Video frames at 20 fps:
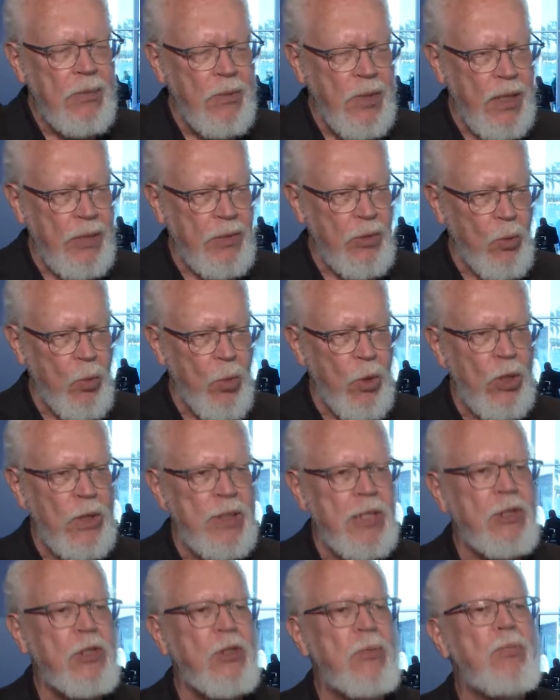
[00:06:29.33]
that the
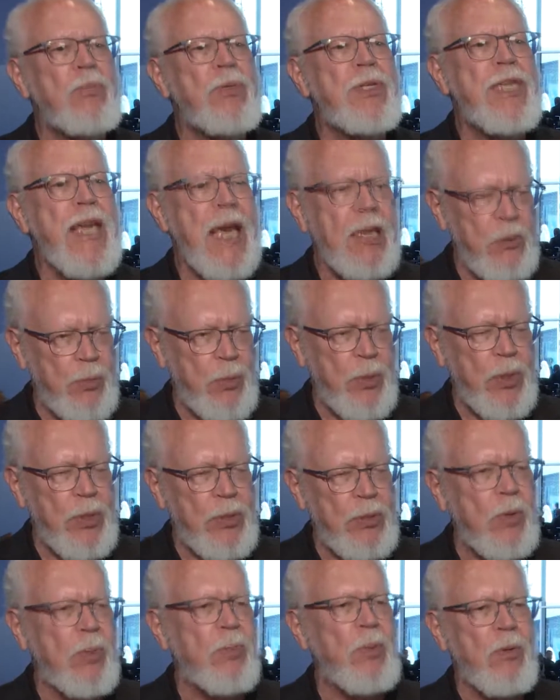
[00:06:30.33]
world is
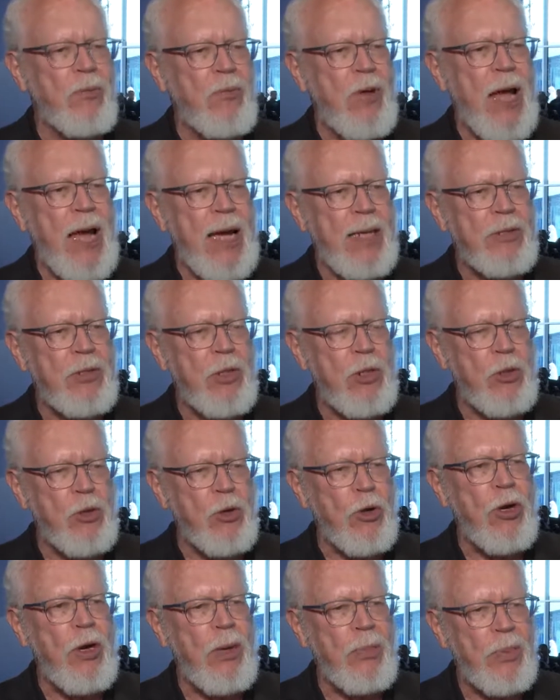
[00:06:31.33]
desperate to provide to
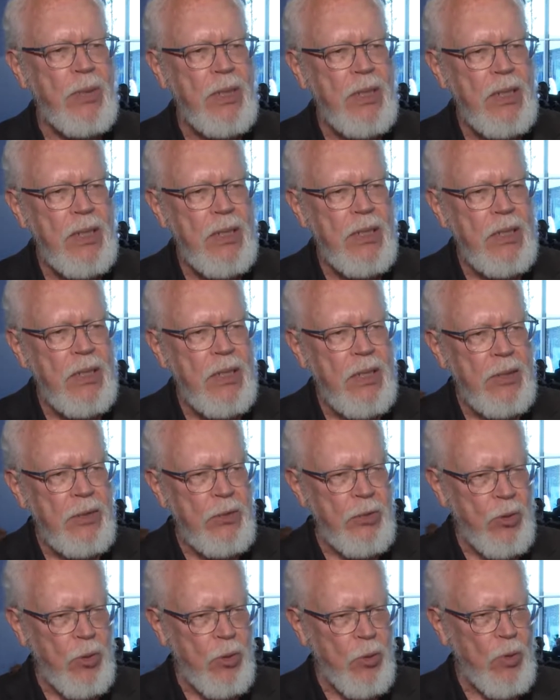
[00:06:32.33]
Europe
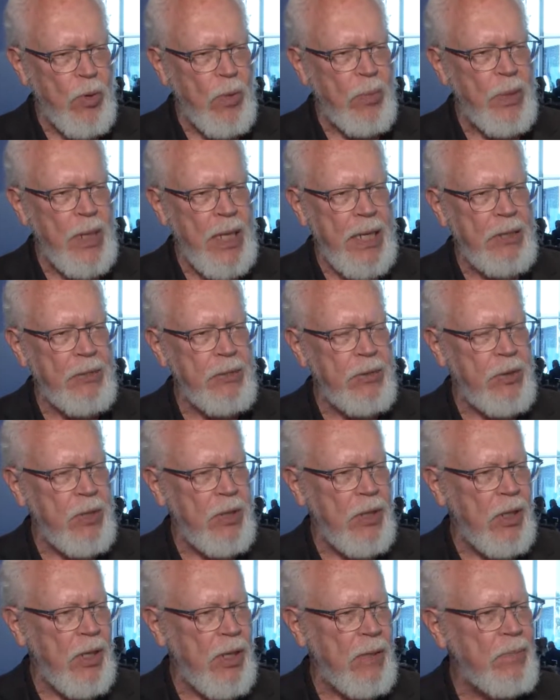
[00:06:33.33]
to replace
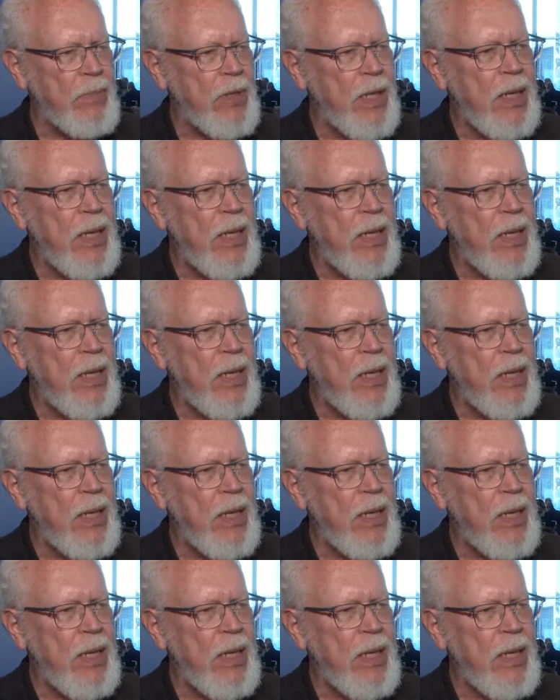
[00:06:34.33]
the